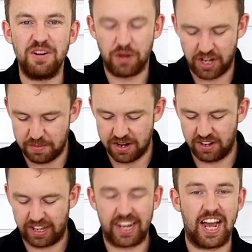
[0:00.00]
we're going to be
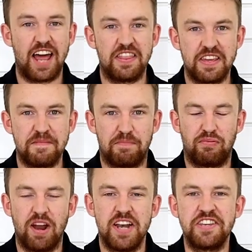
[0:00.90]
looking at the
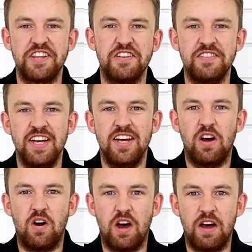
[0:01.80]
brand new,
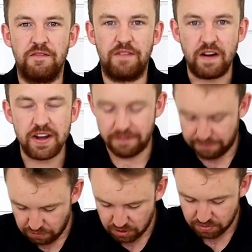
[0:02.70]
uh, very
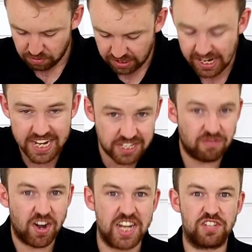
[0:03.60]
affordable laser
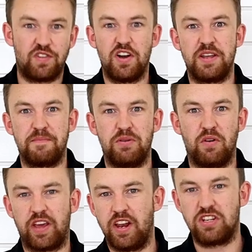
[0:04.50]
range finding
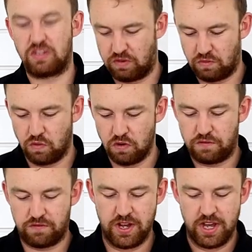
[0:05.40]
binoculars from
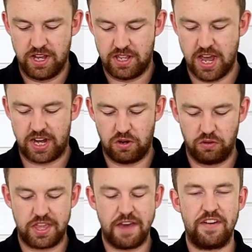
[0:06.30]
Wolf. They are
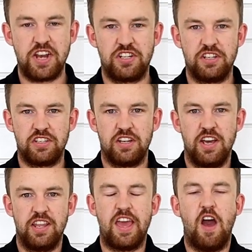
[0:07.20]
called the Avengers,
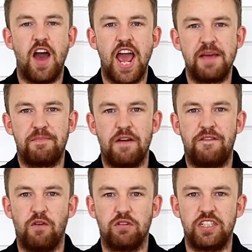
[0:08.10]
they are eight by
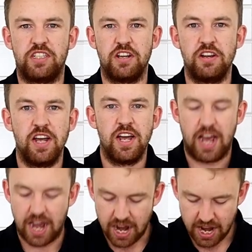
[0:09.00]
forty-two
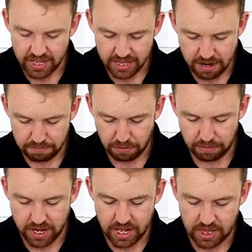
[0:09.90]
uh, and they are
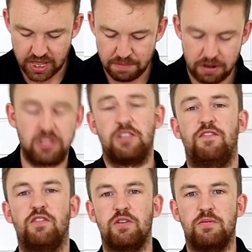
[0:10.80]
probably the most
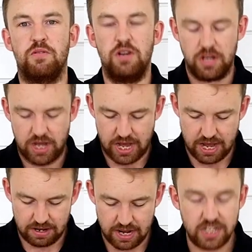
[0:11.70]
affordable
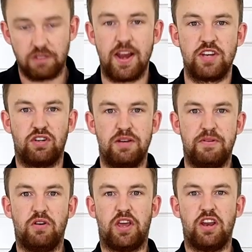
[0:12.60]
uh, laser range finding
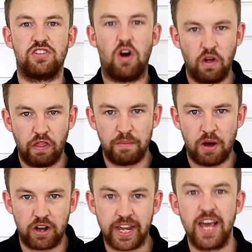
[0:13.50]
binoculars on the
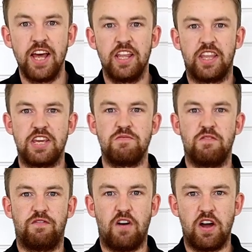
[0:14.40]
market that you
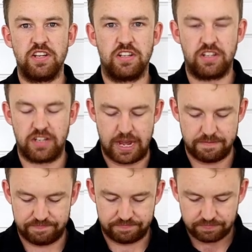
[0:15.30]
will find today.
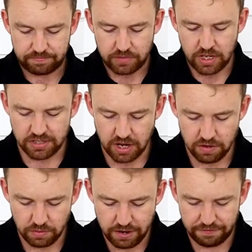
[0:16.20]
So
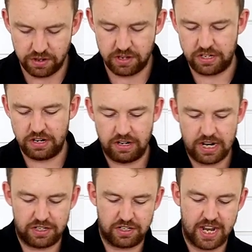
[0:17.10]
without further ado,
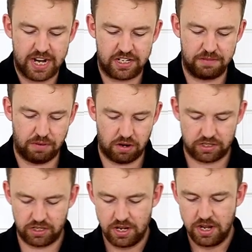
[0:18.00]
let's just get into the
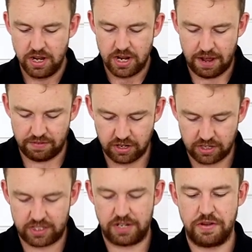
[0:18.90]
box, have a
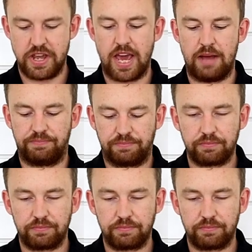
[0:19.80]
look, see what you get.